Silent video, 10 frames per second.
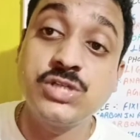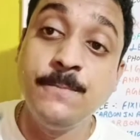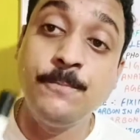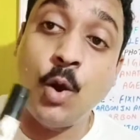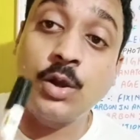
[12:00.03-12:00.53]

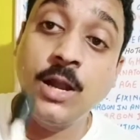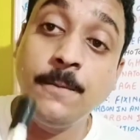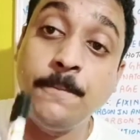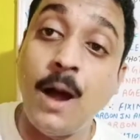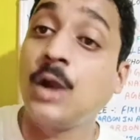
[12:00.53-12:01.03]
important
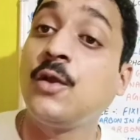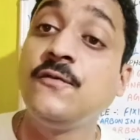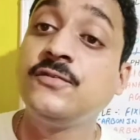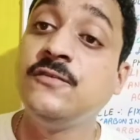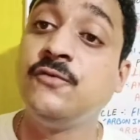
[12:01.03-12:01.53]
part
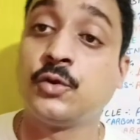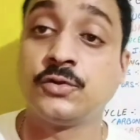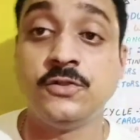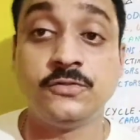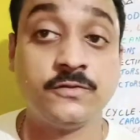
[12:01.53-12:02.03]
of the
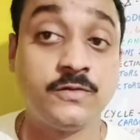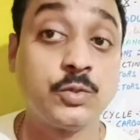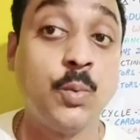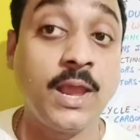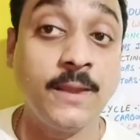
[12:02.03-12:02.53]
photosynthesis.
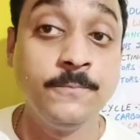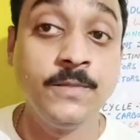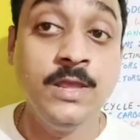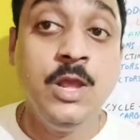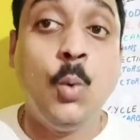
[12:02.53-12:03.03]
Why?
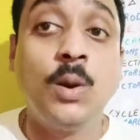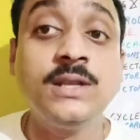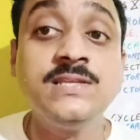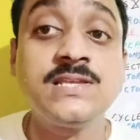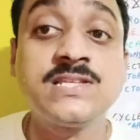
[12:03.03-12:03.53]
What
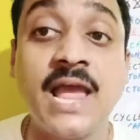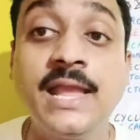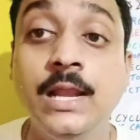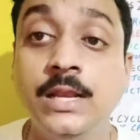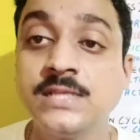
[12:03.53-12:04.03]
is a
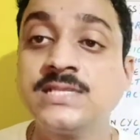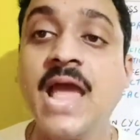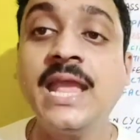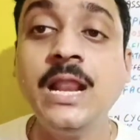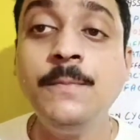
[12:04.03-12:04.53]
cycle?
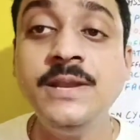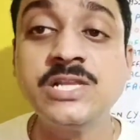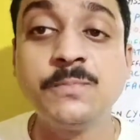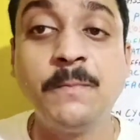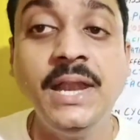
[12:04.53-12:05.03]
Cycle means
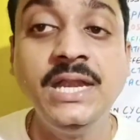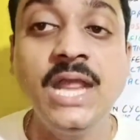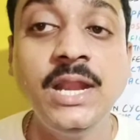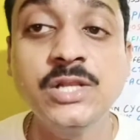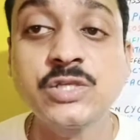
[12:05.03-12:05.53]

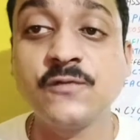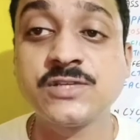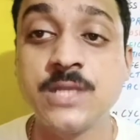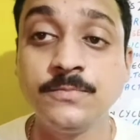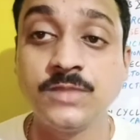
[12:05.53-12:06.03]
maintenance of
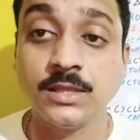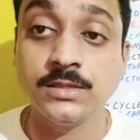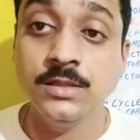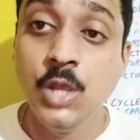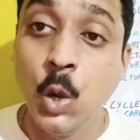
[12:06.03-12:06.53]
something
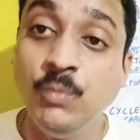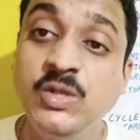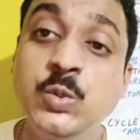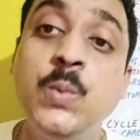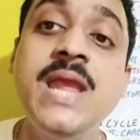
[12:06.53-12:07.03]
which
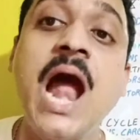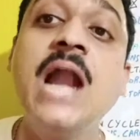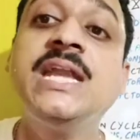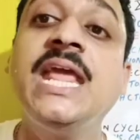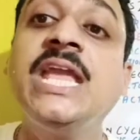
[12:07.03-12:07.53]
we
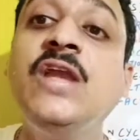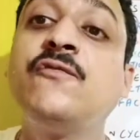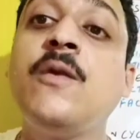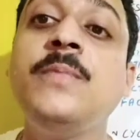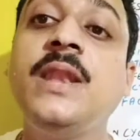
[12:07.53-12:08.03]
are taking
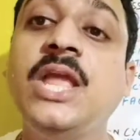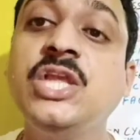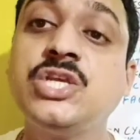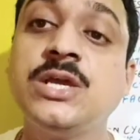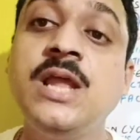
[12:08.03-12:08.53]
from the
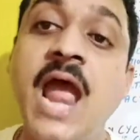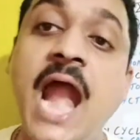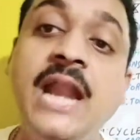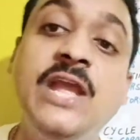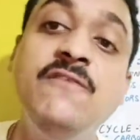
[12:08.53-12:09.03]
nature
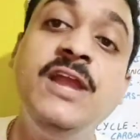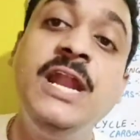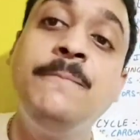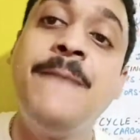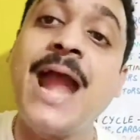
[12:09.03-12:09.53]
and giving
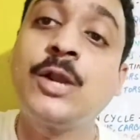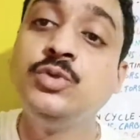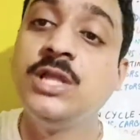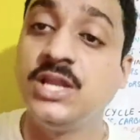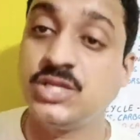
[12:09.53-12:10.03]
it back to
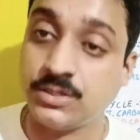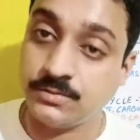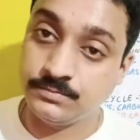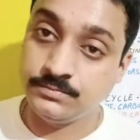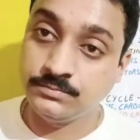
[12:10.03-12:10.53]
the nature.
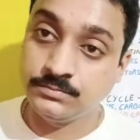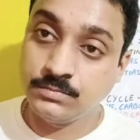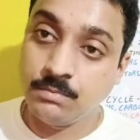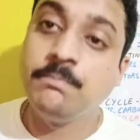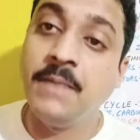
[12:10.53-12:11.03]

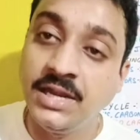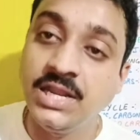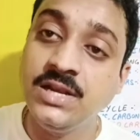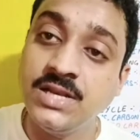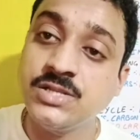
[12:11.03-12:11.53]

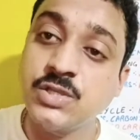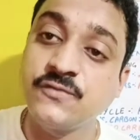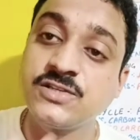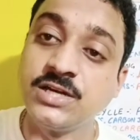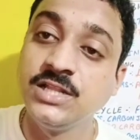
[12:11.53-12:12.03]
Maintenance of
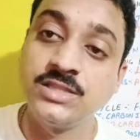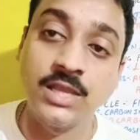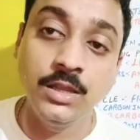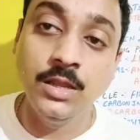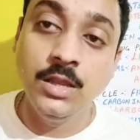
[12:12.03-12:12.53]
certain thing